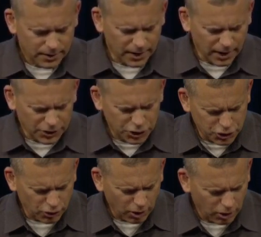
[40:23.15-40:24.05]
And God,
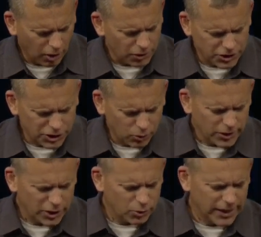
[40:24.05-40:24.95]
stir our hearts as
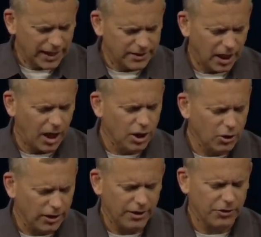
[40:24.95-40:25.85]
only you can to
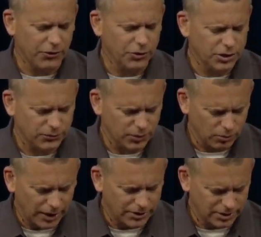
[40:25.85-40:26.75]
hunger and thirst for
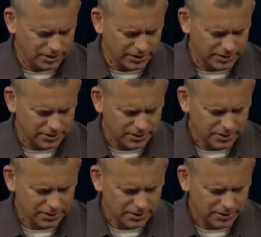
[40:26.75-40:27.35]
righteousness.